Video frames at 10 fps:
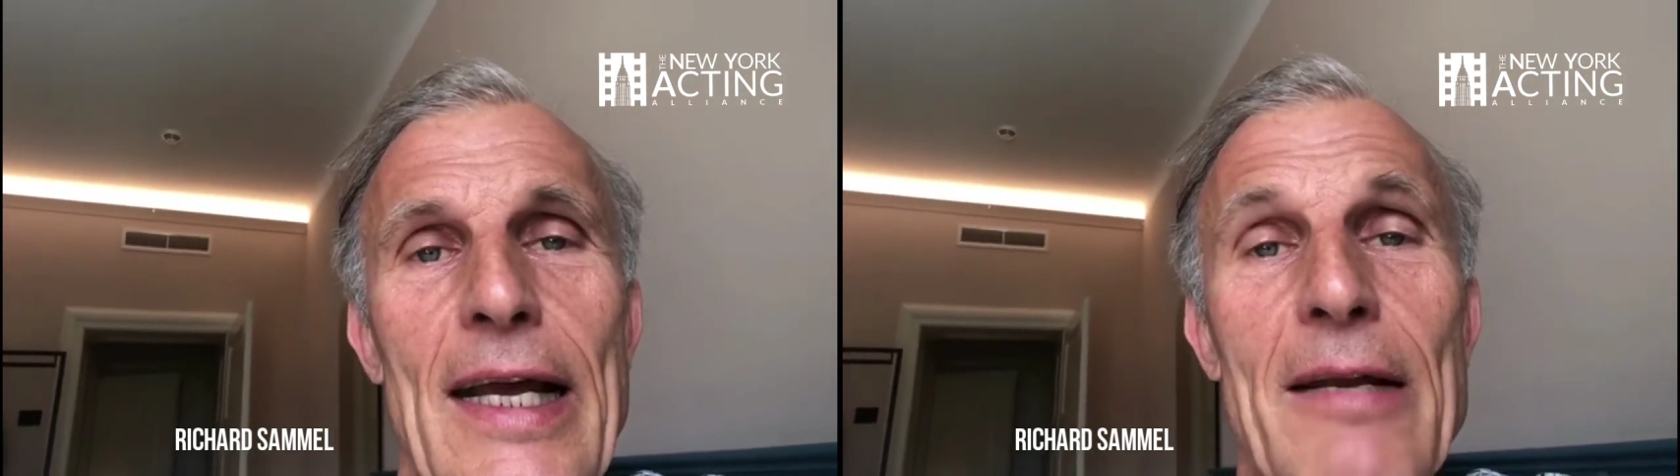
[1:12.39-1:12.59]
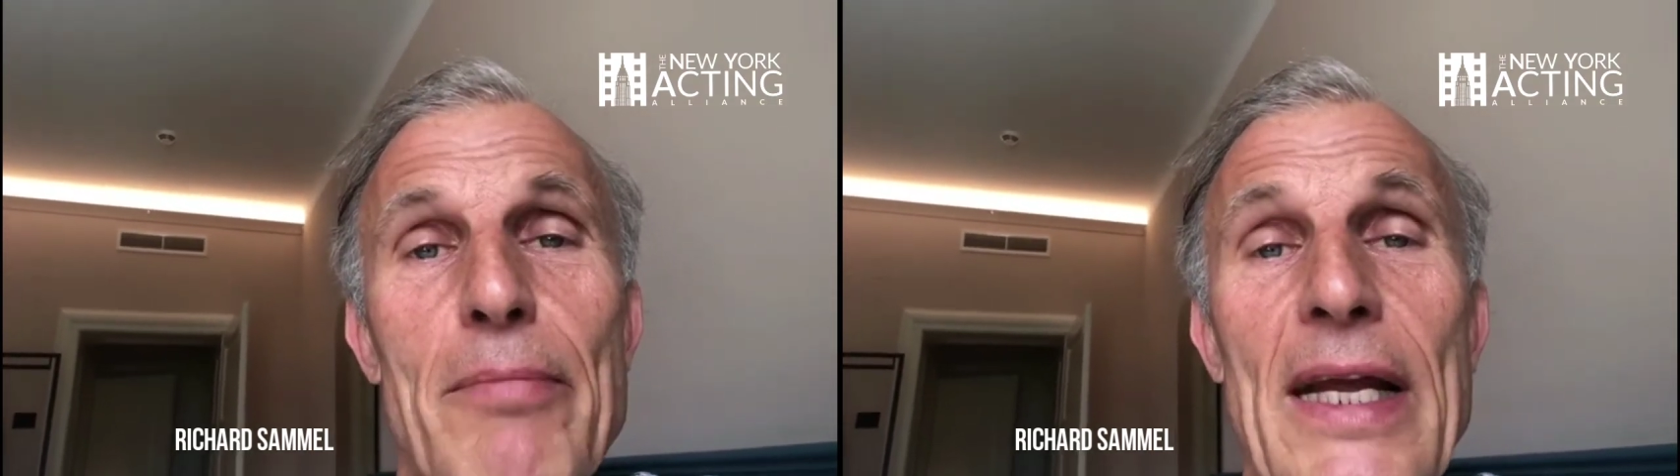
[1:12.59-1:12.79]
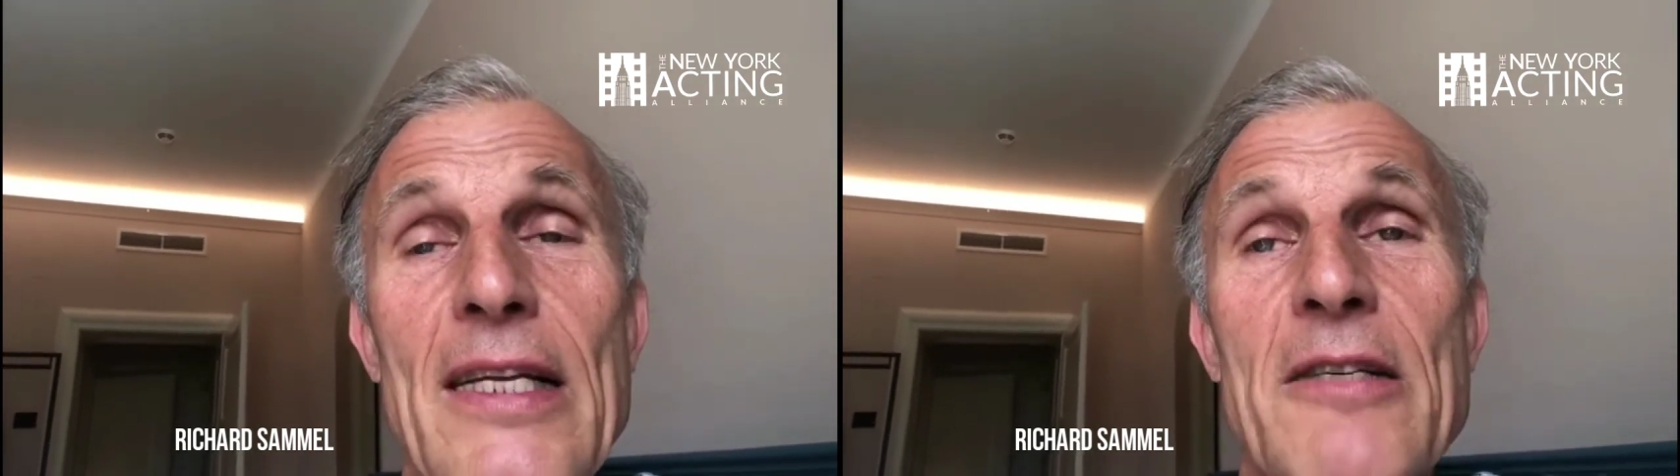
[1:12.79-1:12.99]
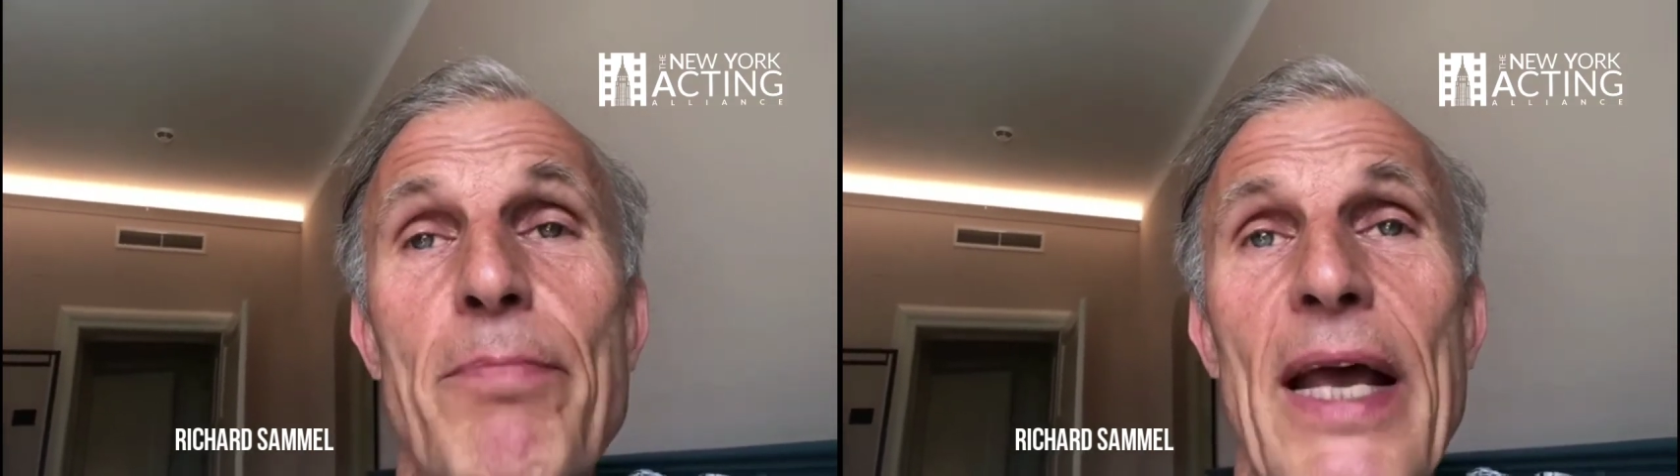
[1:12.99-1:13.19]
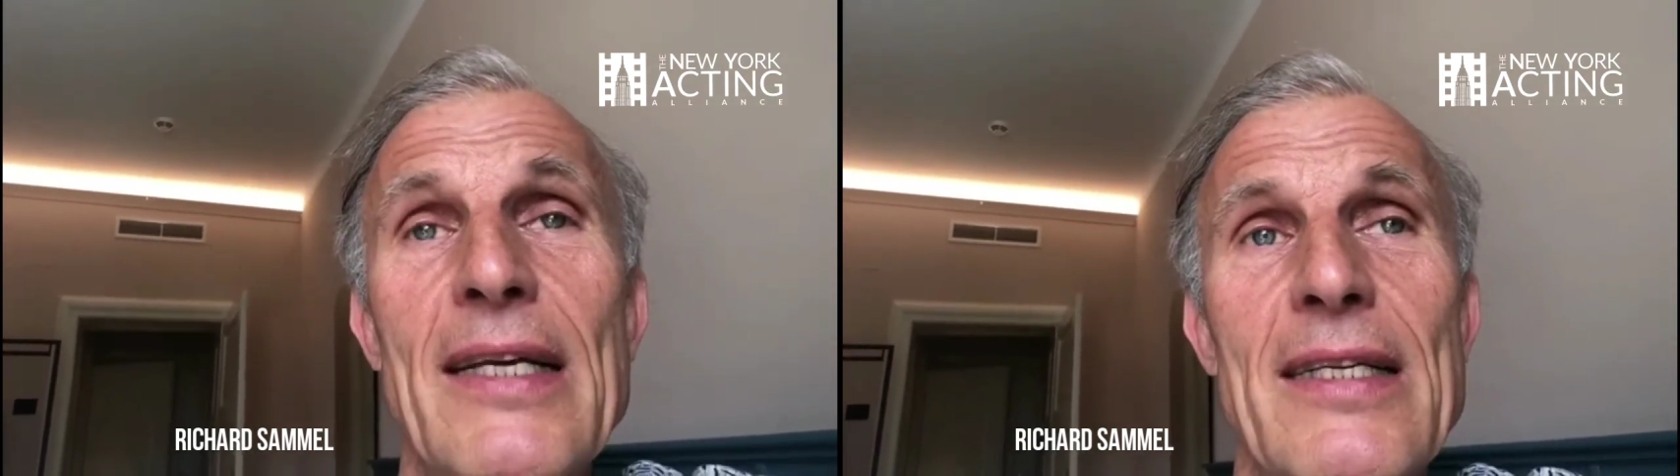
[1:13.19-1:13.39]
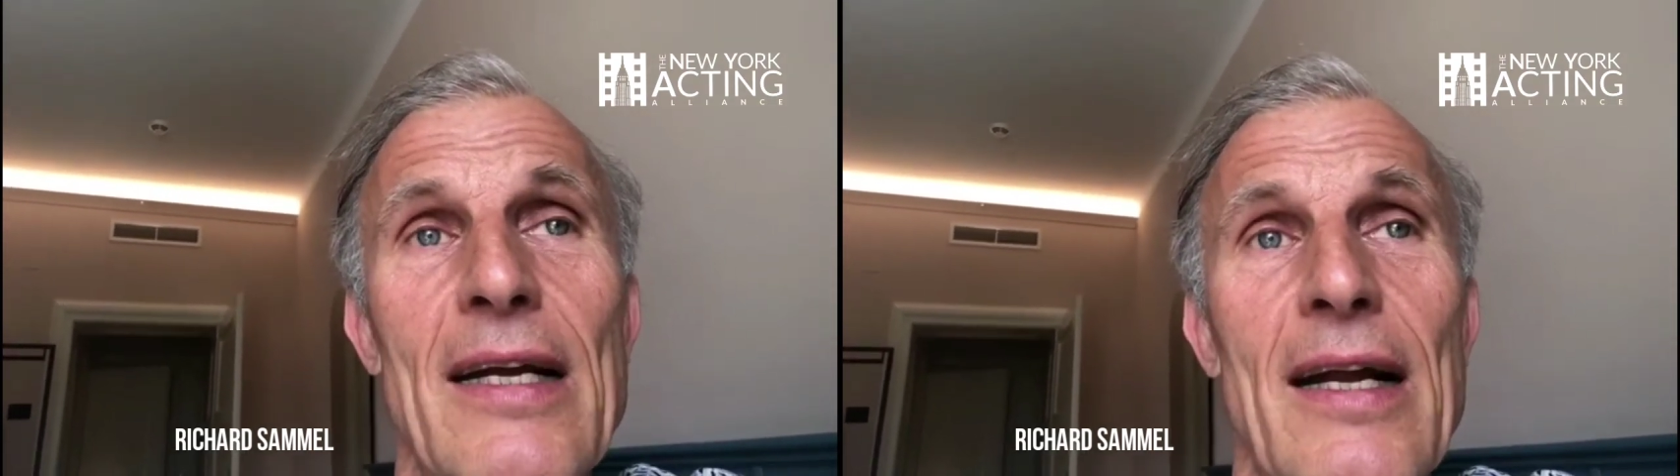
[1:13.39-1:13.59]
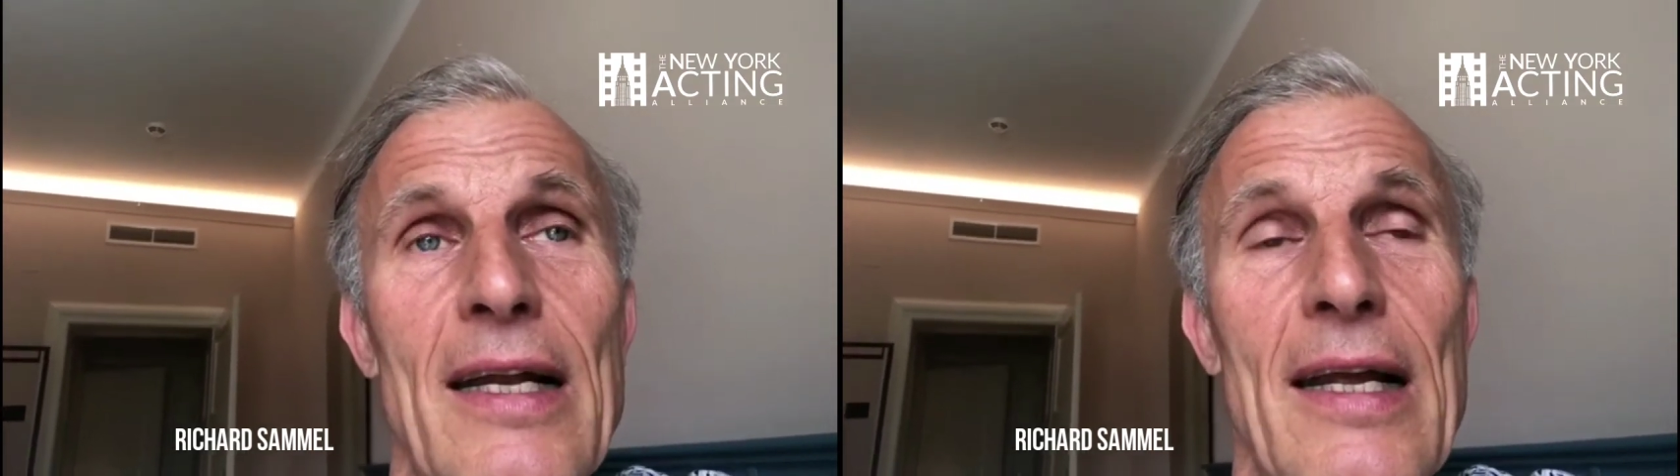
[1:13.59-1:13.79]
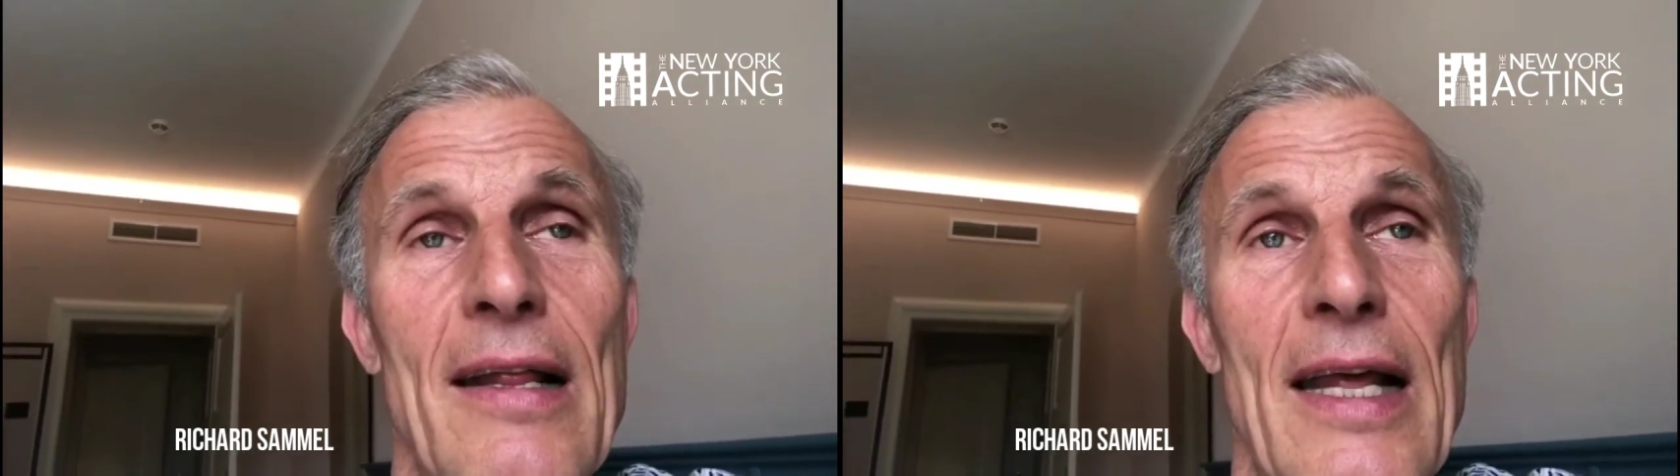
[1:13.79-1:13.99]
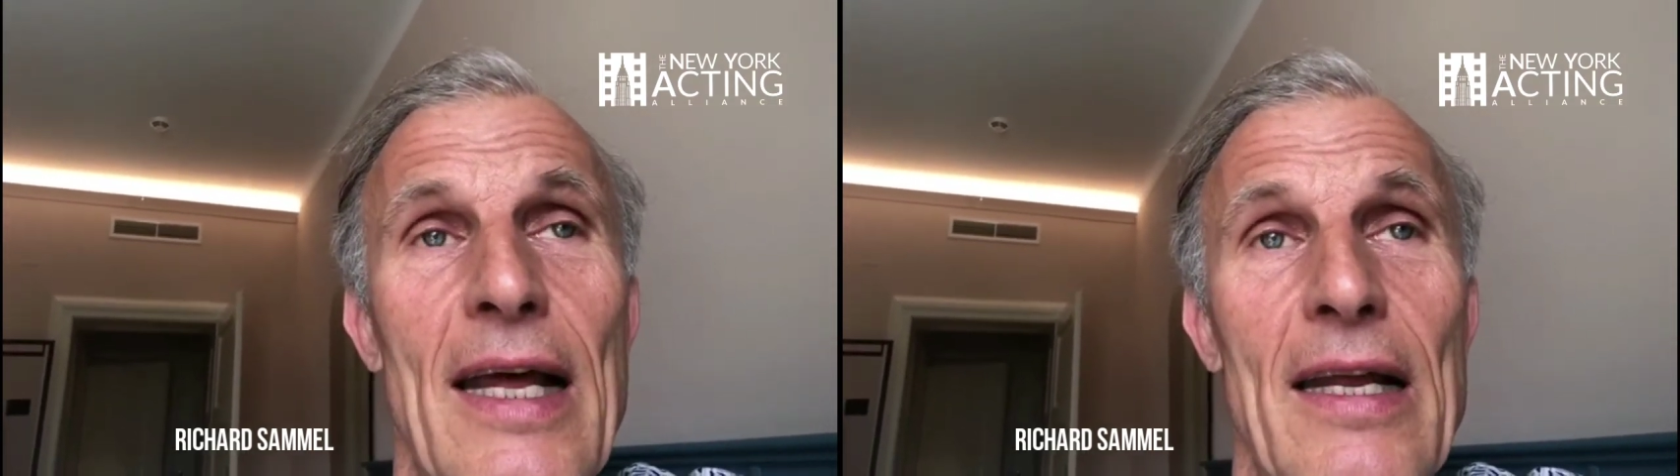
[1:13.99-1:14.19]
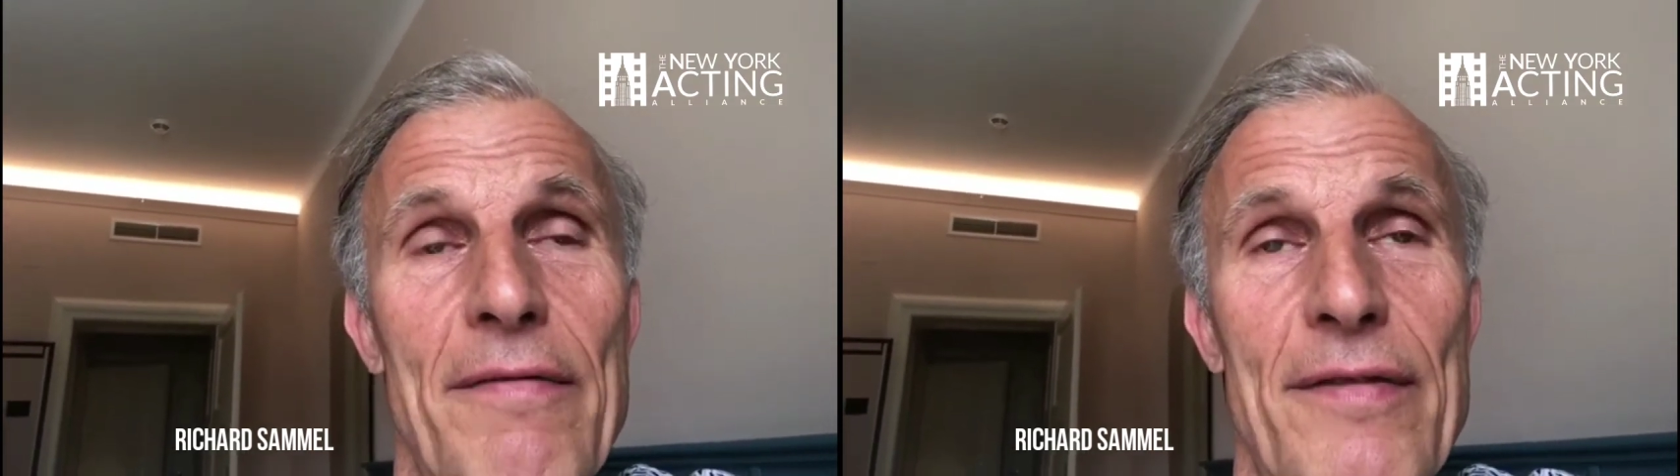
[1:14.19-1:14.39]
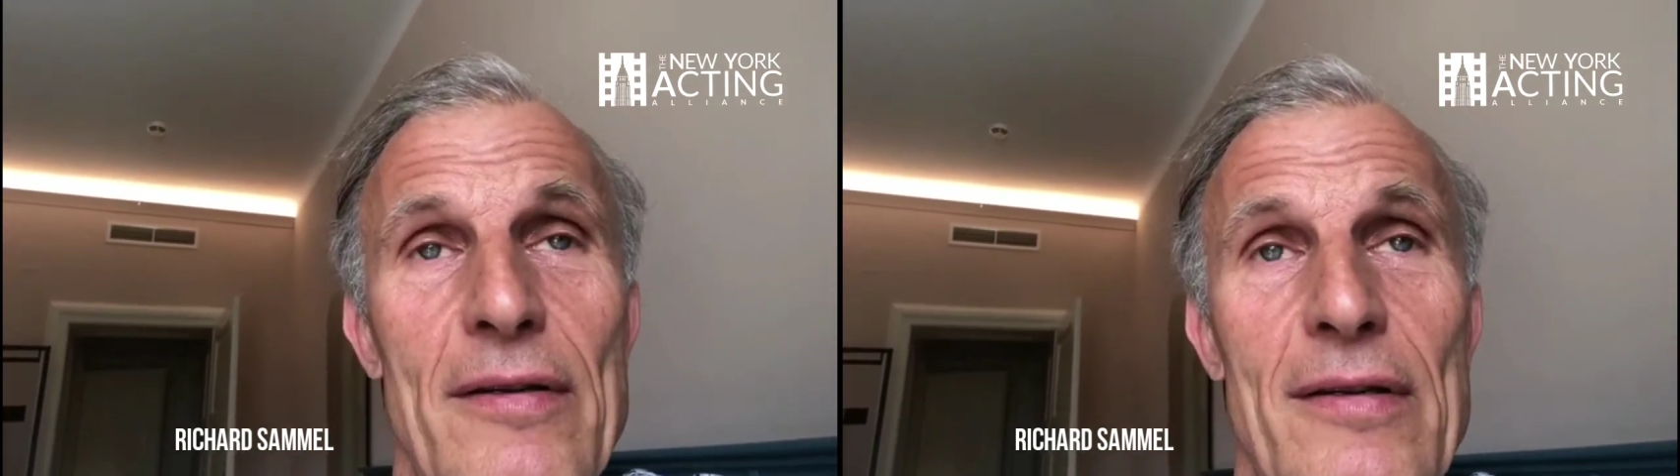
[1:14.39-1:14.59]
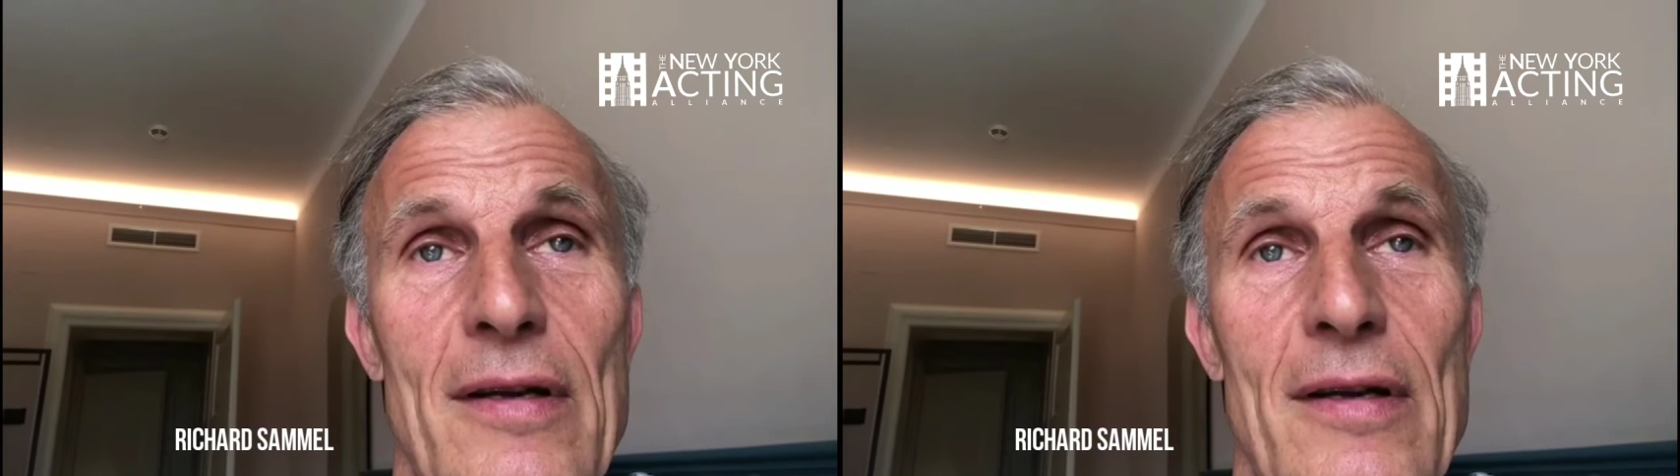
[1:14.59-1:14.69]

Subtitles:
It means basically that if you